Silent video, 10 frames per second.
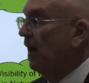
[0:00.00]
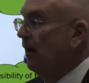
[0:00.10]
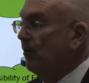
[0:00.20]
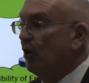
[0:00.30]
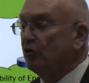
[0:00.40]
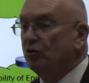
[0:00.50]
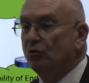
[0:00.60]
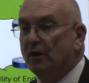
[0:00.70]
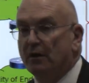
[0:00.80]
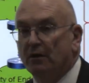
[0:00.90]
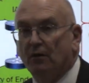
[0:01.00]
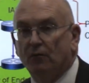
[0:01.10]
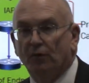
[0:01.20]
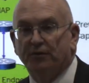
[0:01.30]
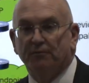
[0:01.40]
I would argue
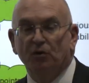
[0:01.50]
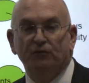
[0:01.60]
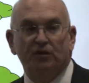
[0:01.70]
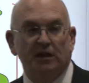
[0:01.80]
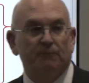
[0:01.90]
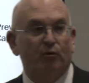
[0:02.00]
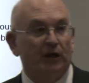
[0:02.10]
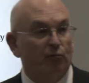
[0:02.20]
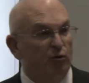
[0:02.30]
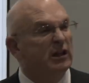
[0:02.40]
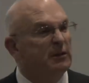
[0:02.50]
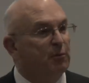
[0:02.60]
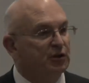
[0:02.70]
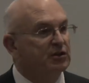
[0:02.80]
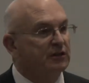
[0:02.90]
with the move to the endpoint, it really
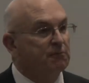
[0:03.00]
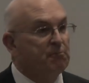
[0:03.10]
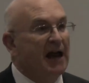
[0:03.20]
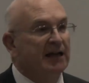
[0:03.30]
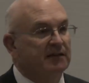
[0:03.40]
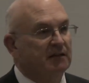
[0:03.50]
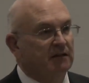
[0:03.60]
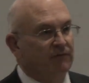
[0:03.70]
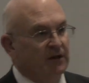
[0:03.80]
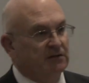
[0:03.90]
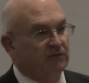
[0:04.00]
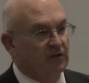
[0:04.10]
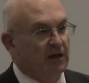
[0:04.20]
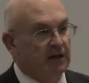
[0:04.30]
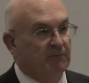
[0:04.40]
puts us back in the defensive
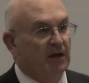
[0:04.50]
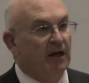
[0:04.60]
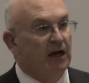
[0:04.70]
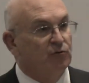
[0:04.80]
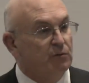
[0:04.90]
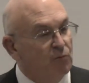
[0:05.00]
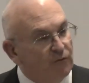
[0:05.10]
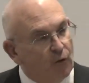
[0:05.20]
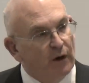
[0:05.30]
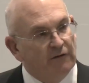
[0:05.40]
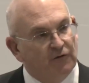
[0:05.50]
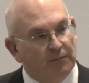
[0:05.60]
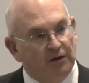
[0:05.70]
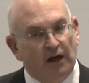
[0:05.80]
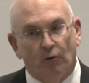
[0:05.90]
game as we move away from
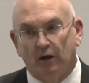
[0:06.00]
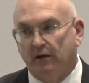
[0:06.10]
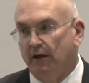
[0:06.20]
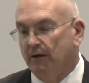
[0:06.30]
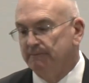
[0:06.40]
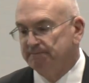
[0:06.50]
the network layer.